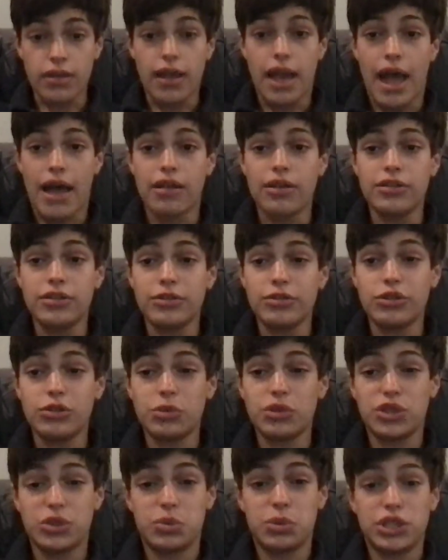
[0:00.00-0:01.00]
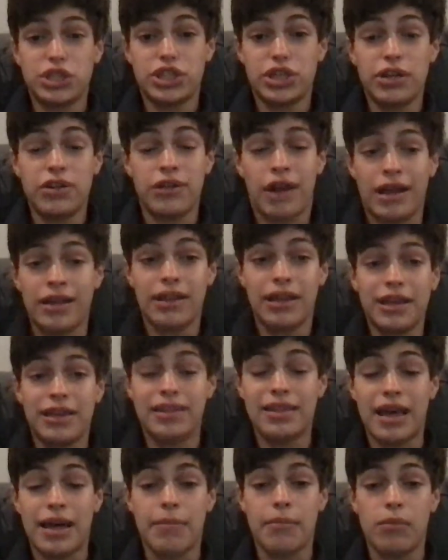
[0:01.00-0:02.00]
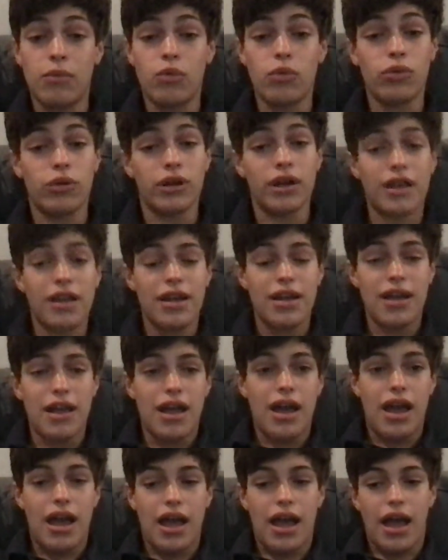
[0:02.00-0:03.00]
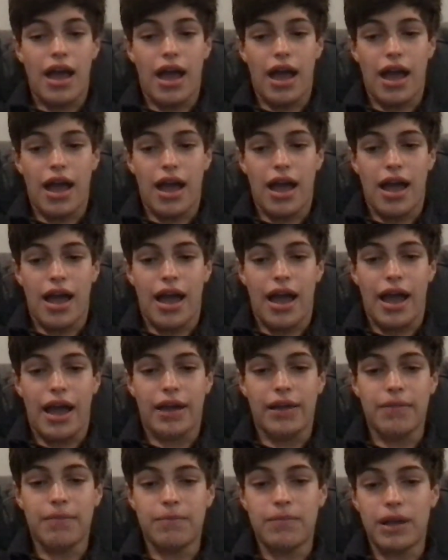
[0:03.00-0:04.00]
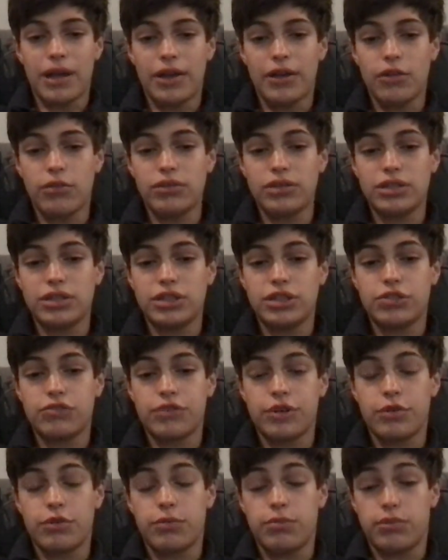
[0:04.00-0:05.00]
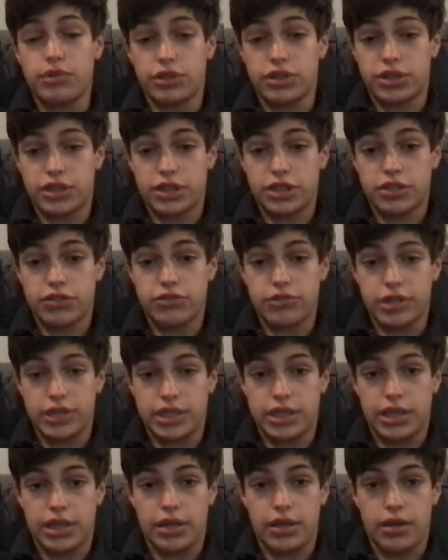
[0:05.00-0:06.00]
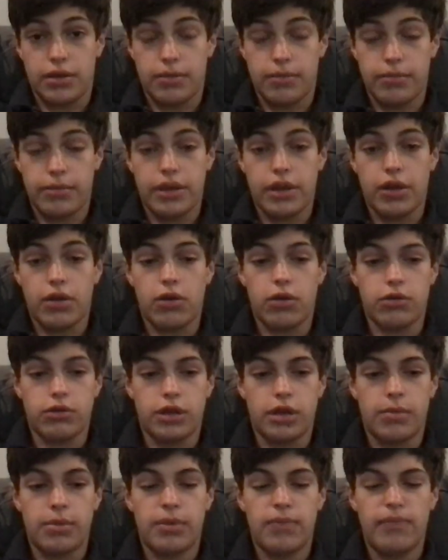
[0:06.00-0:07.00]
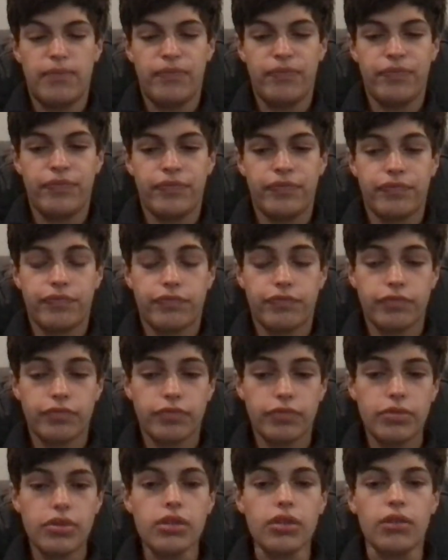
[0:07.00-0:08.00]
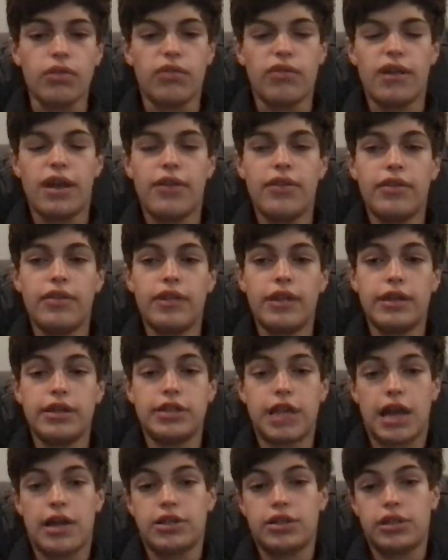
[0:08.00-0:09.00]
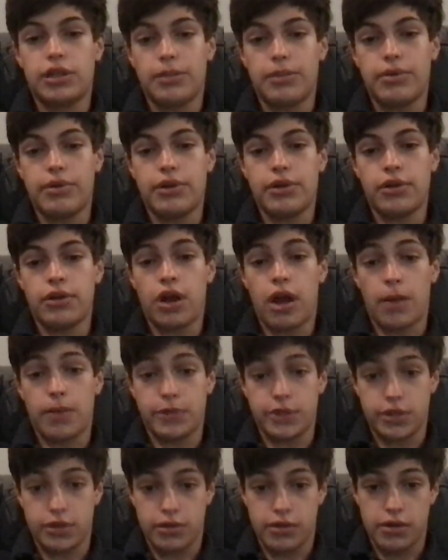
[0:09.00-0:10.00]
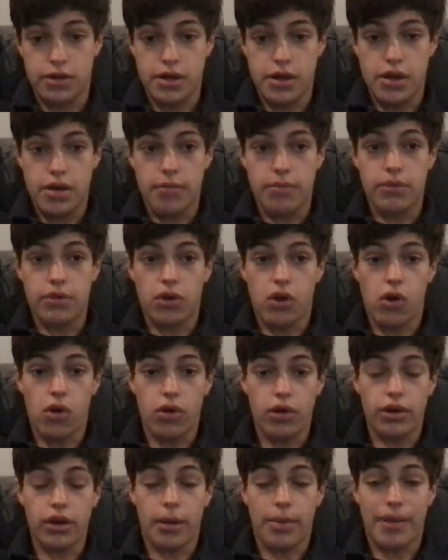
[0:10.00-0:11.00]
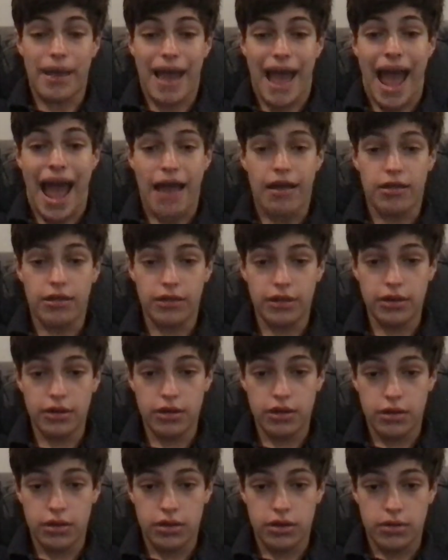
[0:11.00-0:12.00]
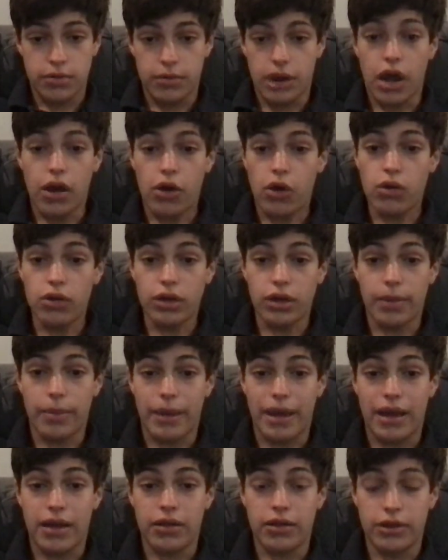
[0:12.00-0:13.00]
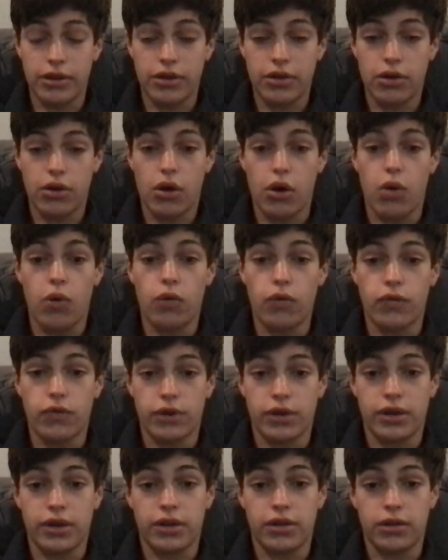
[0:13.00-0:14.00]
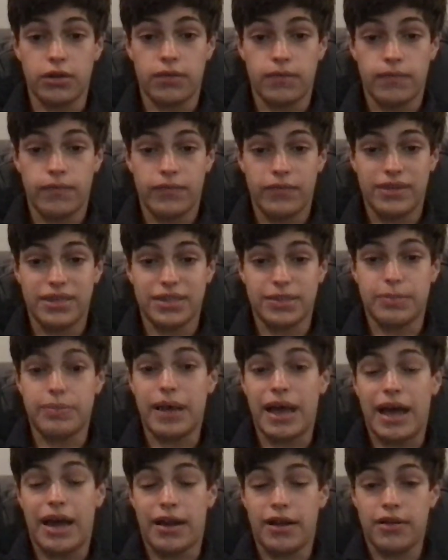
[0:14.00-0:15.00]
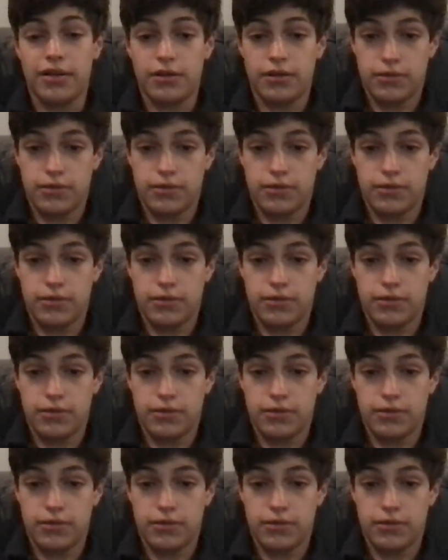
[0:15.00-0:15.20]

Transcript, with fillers: Allen's also a switch hitter. I like that more. I'm I don't disagree with Brooks Kriske being called up. I think that is actually a pretty good option. But calling up Allen, not calling up Allen over Gil is bad.